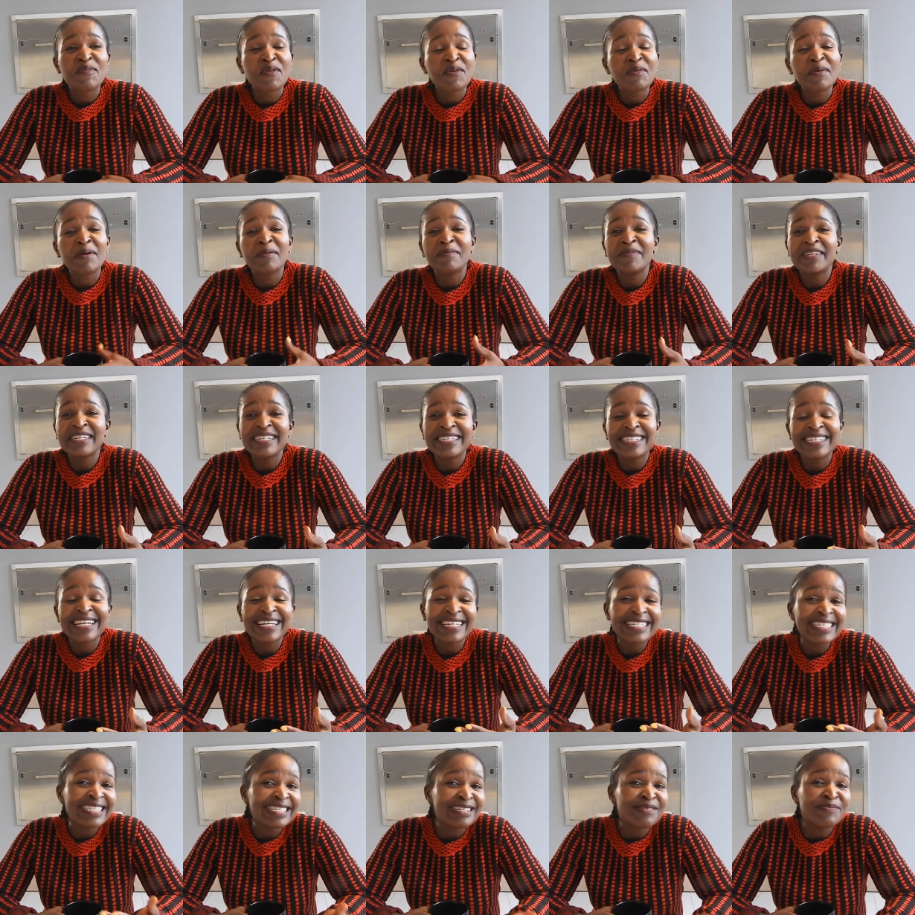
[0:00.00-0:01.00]
probably
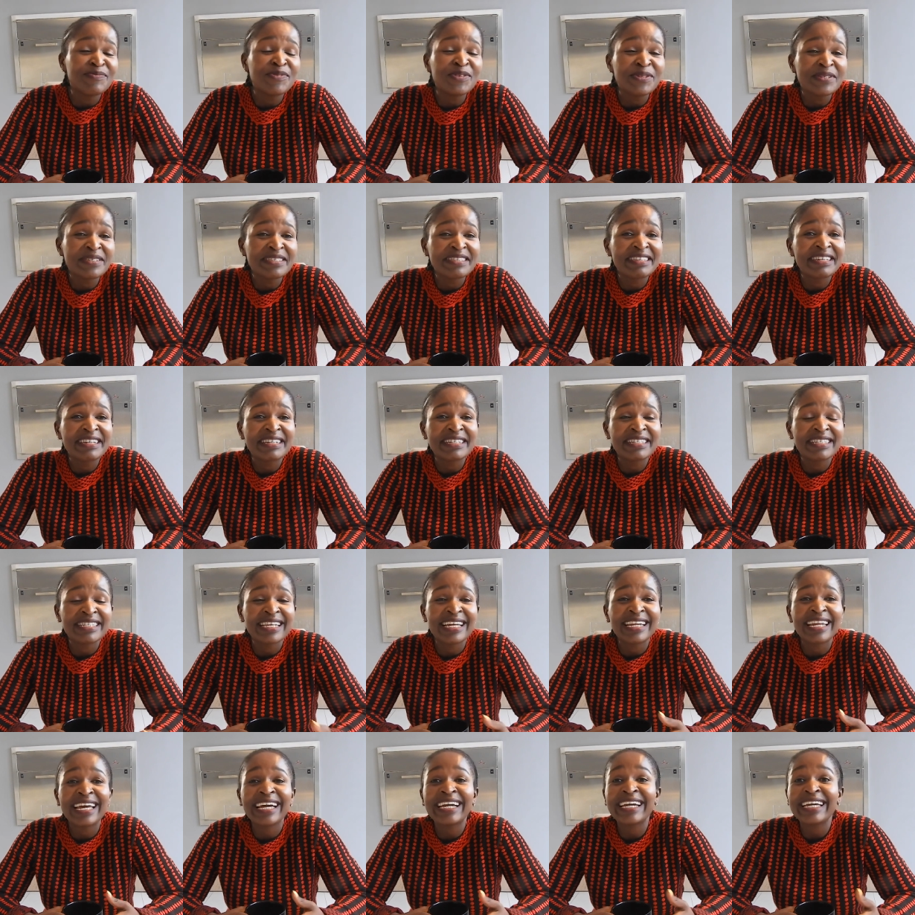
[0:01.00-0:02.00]
just simple things
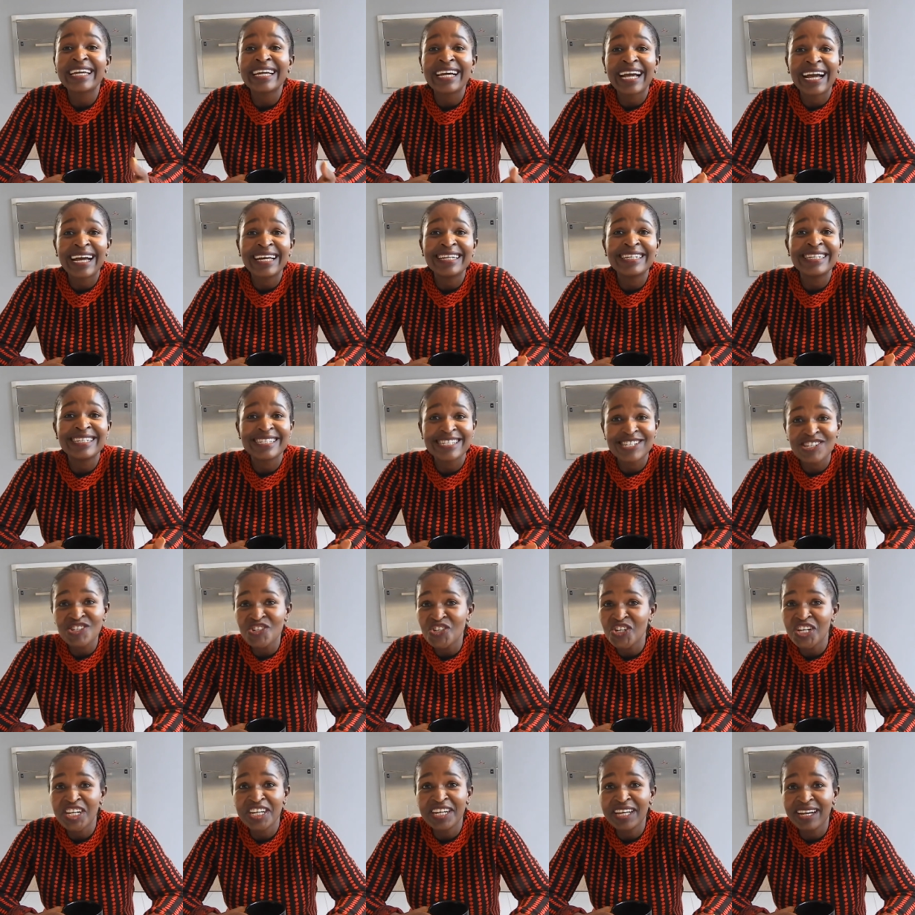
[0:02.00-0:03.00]
that are regarded
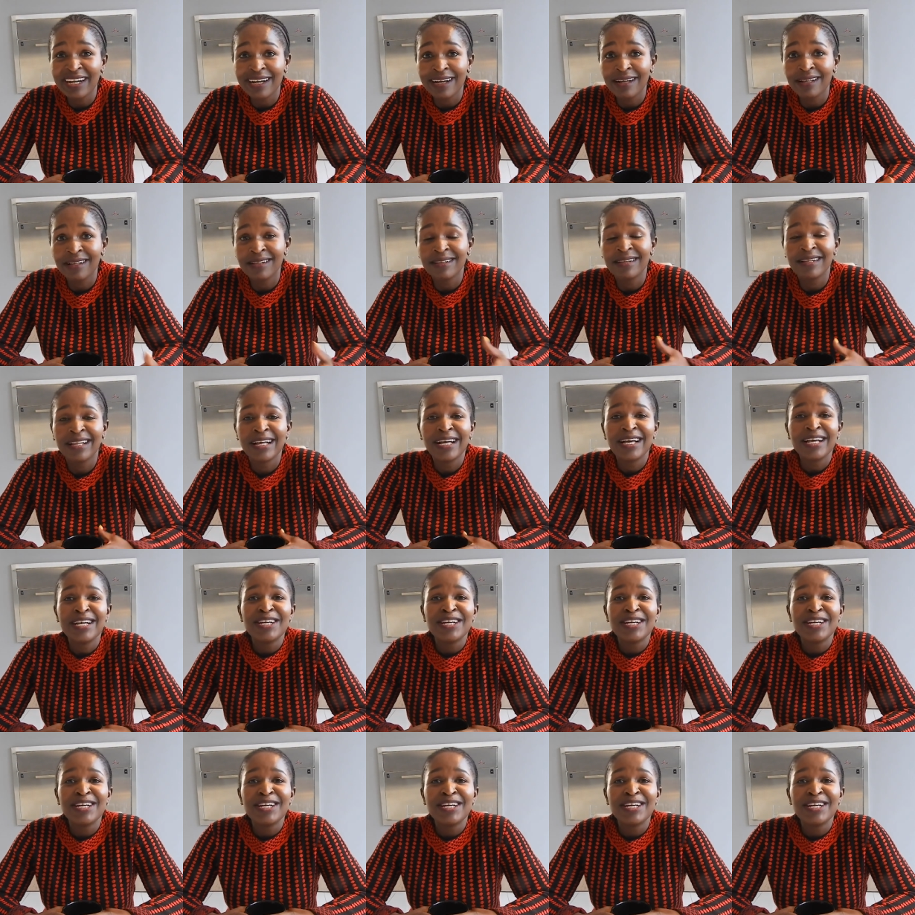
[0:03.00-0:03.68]
general